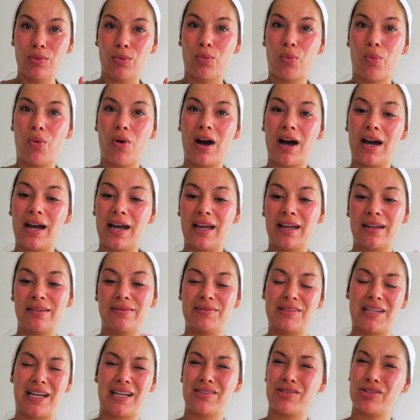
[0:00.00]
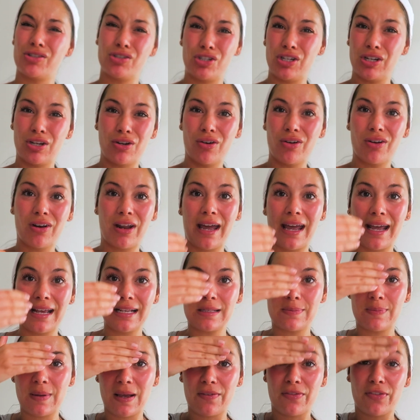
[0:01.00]
why hasn't she got like
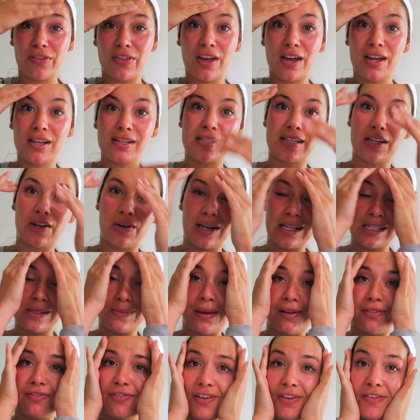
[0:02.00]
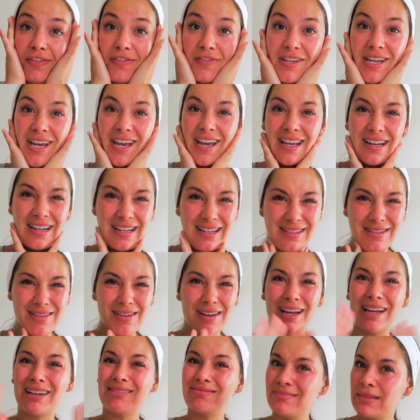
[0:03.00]
SPF 30 or SPF 15? It's
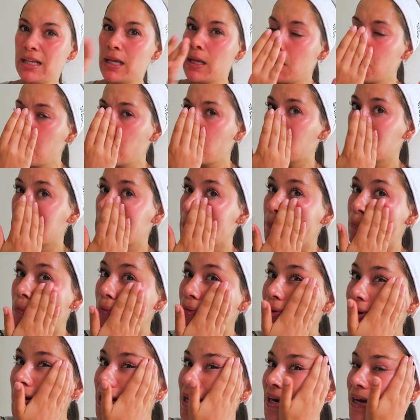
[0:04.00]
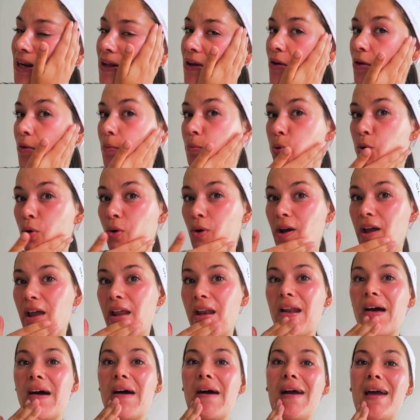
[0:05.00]
like, it's a really good
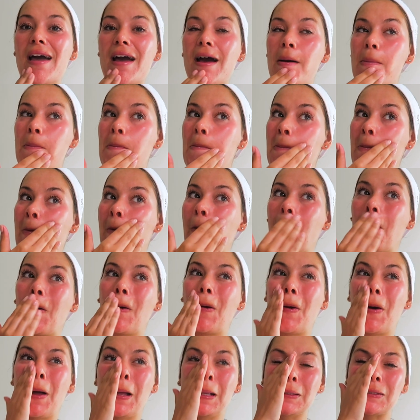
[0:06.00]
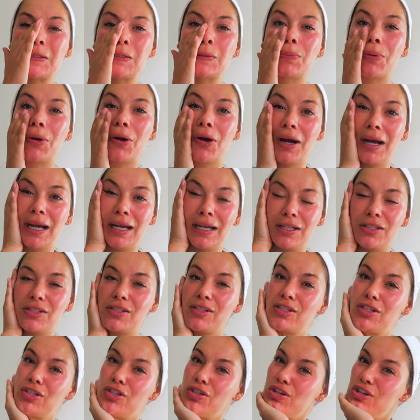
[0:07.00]
point. I am quite
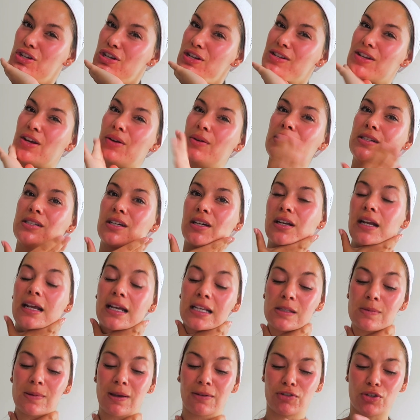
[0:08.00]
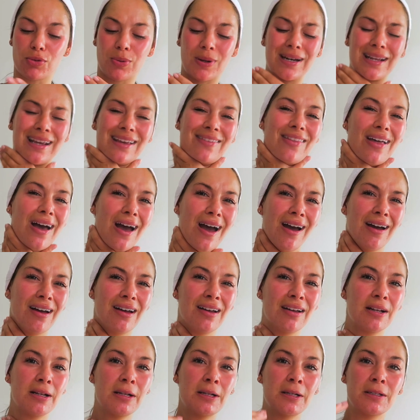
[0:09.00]
surprised she's only done SPF 20 in
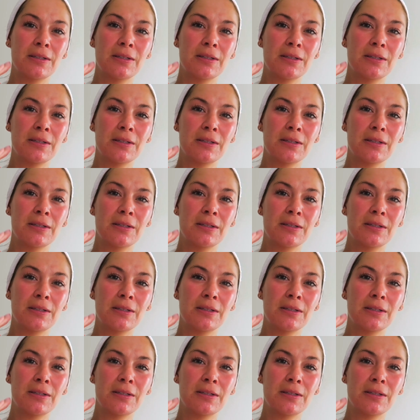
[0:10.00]
that.